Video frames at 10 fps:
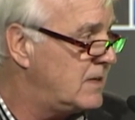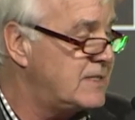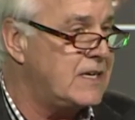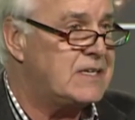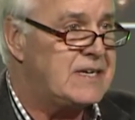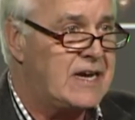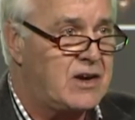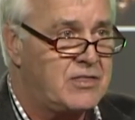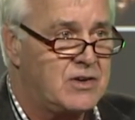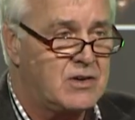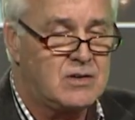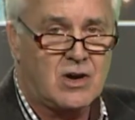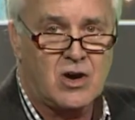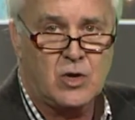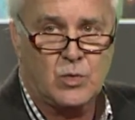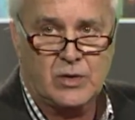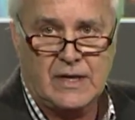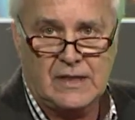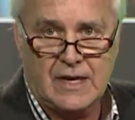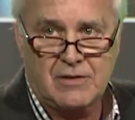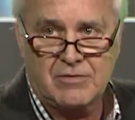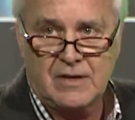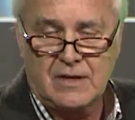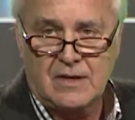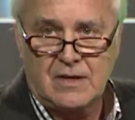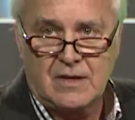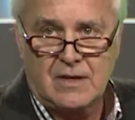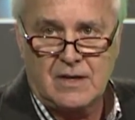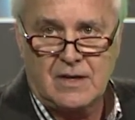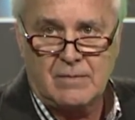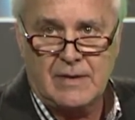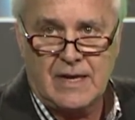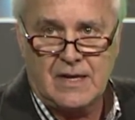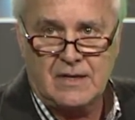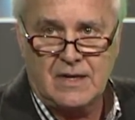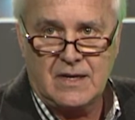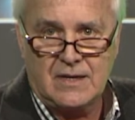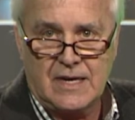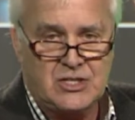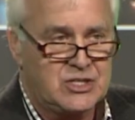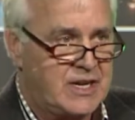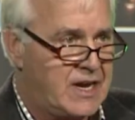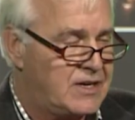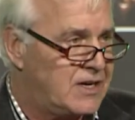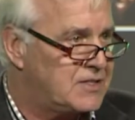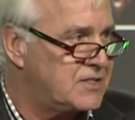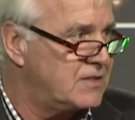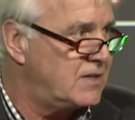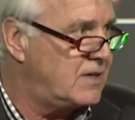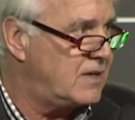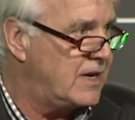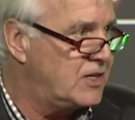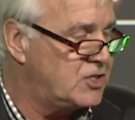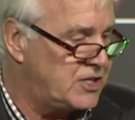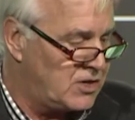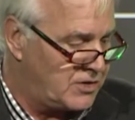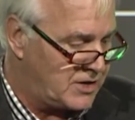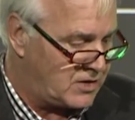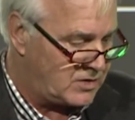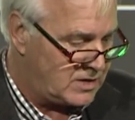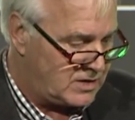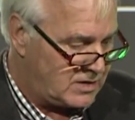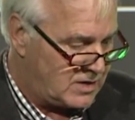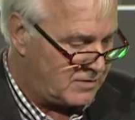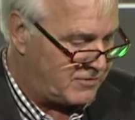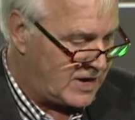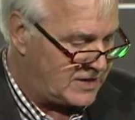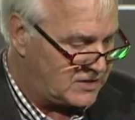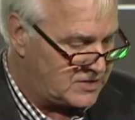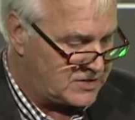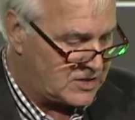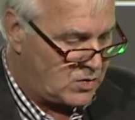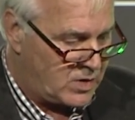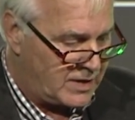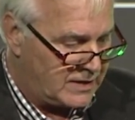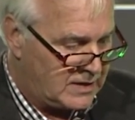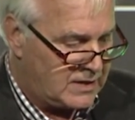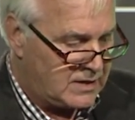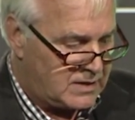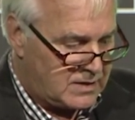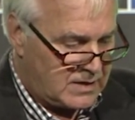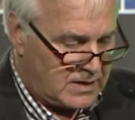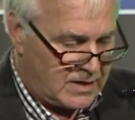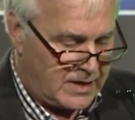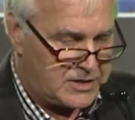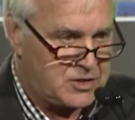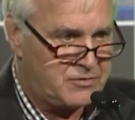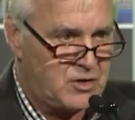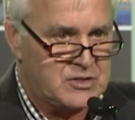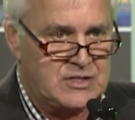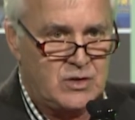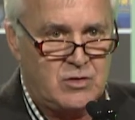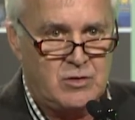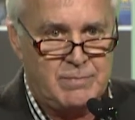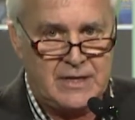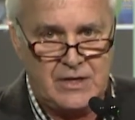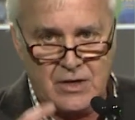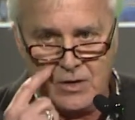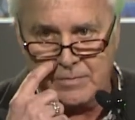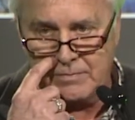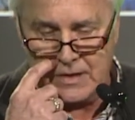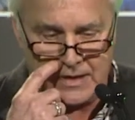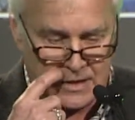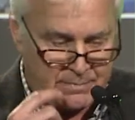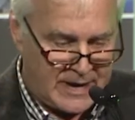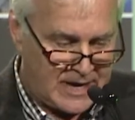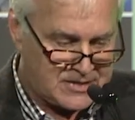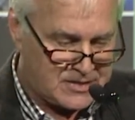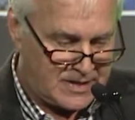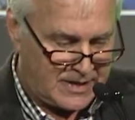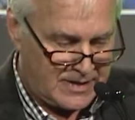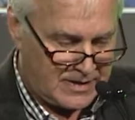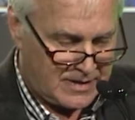take a day out of their hard-working life and educate us and share their findings and so on. As you folks know who have been here in the past, I